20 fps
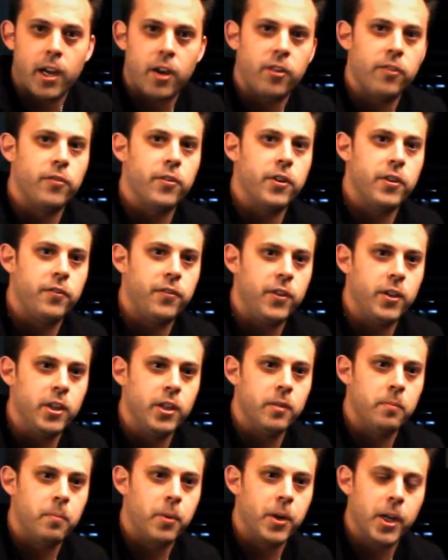However, if
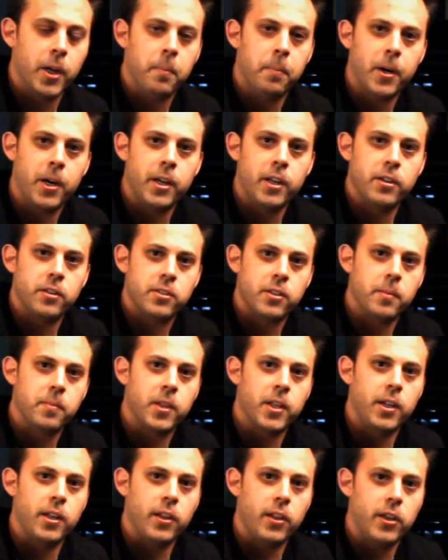you bring a buddy or
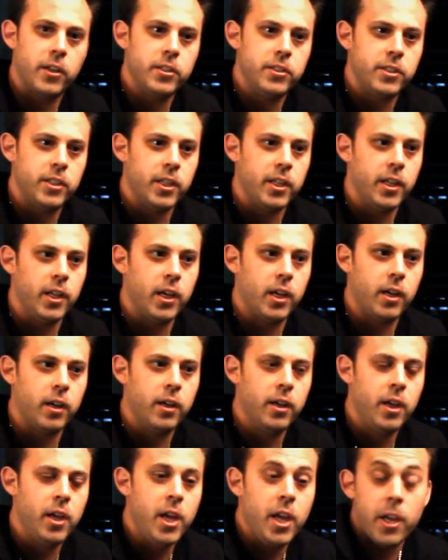something to lunch and
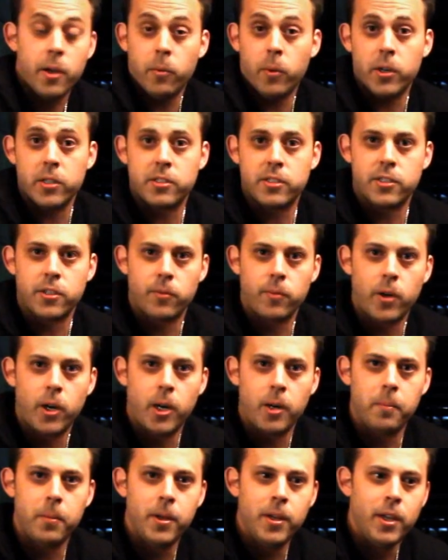it wants to
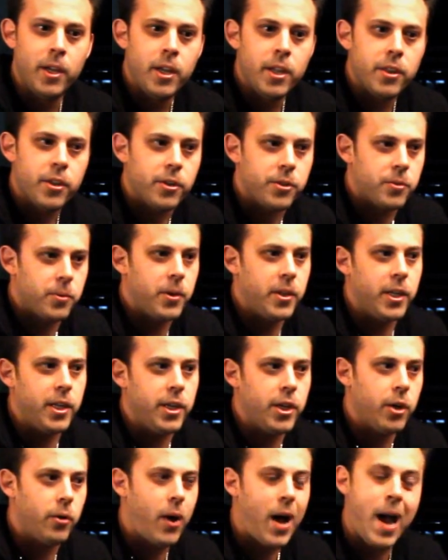rub, there's really
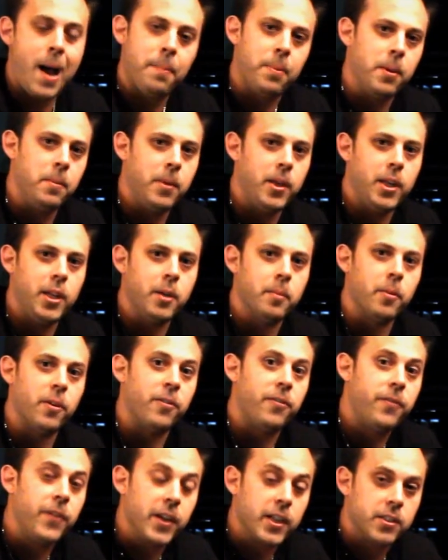no happy medium
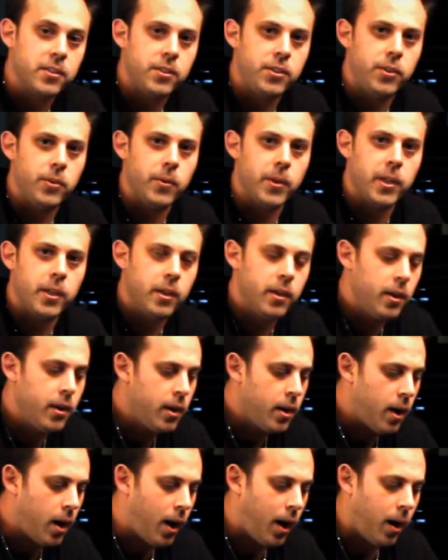or fix to it.
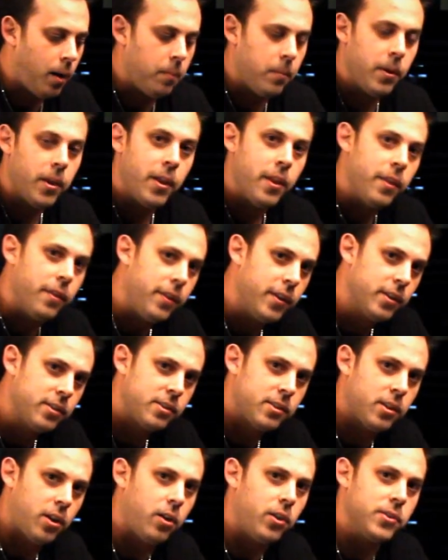
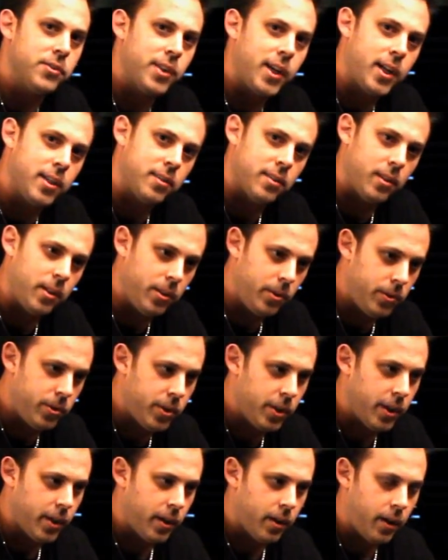This solves that
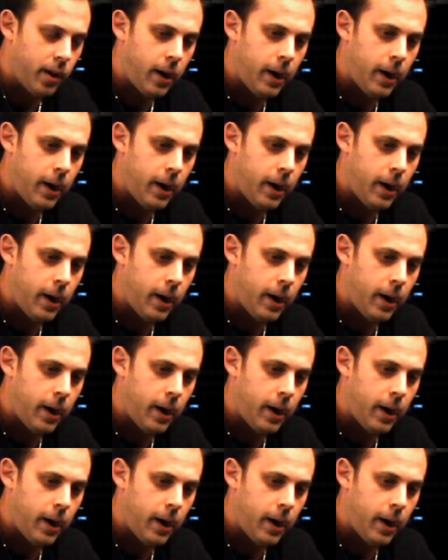solution.